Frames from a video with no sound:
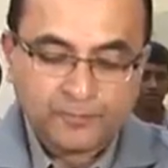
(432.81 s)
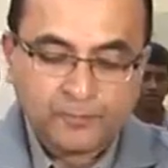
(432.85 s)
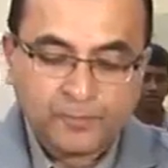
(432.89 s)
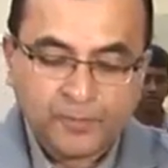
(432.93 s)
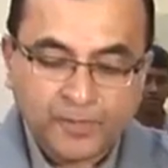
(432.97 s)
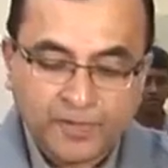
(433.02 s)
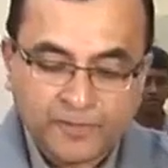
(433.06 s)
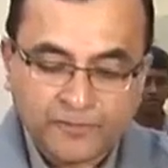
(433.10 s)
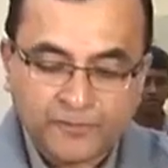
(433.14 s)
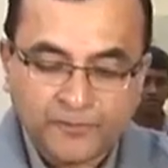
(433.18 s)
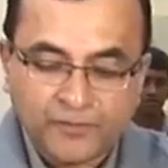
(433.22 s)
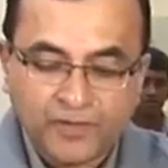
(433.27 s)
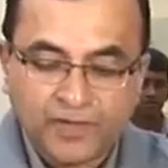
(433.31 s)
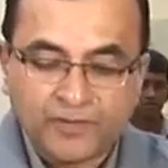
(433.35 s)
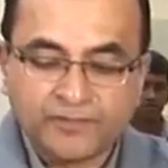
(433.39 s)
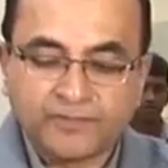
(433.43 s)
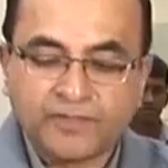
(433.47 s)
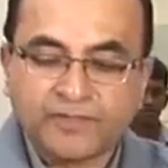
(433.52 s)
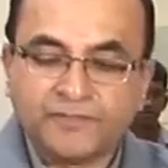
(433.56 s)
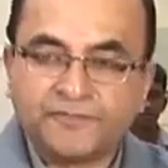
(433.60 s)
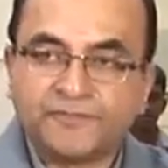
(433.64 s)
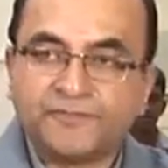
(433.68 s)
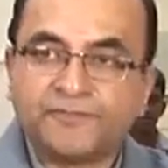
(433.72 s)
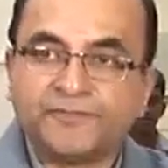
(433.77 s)
perform
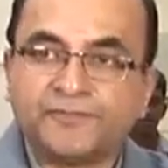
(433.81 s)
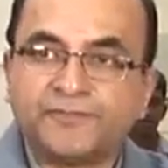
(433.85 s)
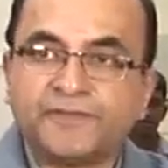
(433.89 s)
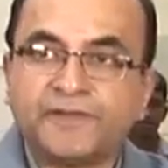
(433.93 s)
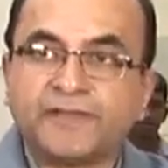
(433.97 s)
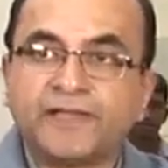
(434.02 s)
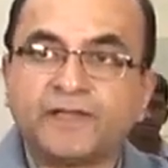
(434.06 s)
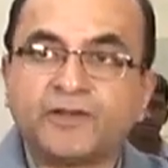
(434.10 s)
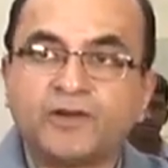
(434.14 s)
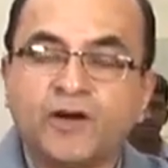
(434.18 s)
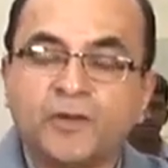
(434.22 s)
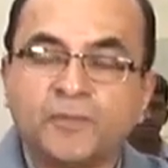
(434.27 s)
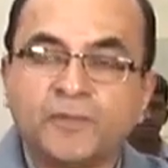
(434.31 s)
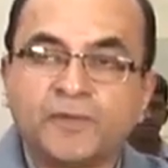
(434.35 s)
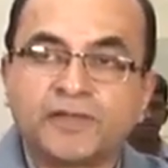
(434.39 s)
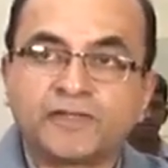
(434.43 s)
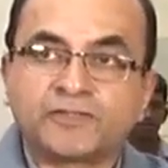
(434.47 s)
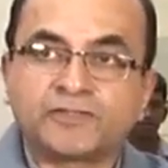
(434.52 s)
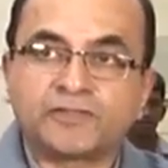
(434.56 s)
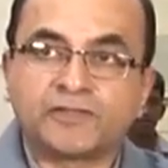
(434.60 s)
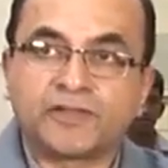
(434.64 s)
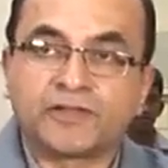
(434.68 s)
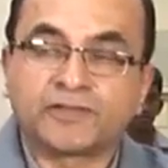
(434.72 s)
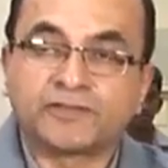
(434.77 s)
the fitting
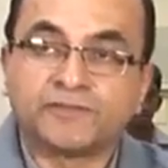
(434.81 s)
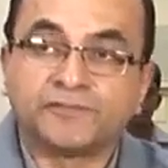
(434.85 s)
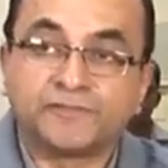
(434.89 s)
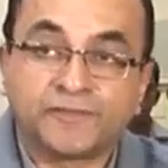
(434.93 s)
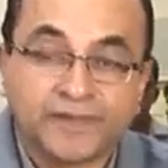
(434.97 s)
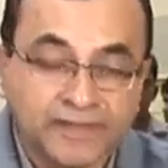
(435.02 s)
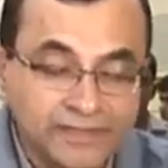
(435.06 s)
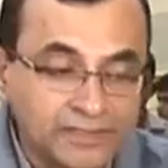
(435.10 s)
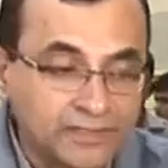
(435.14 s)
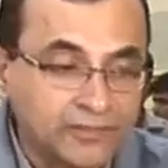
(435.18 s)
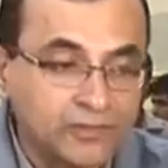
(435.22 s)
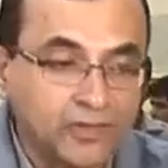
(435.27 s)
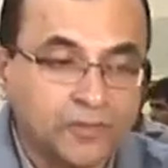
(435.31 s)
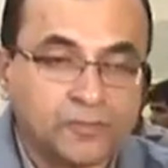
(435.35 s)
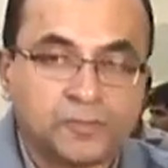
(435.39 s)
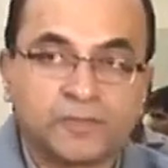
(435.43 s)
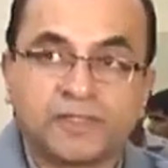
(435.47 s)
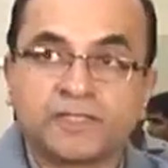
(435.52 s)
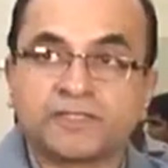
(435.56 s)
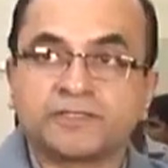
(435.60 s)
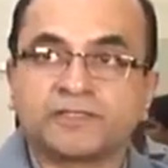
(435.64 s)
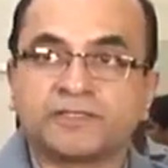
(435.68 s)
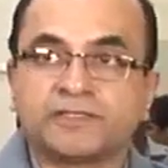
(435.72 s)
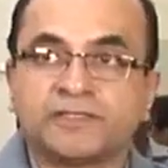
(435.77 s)
operation or the filing
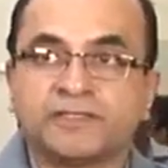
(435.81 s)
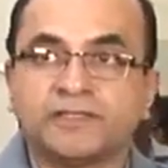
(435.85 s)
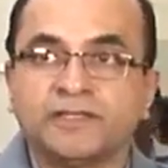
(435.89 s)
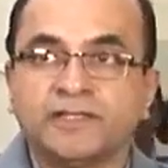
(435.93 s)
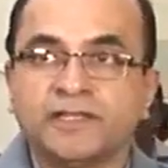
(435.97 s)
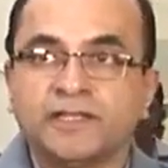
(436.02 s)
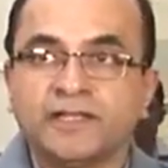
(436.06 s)
operation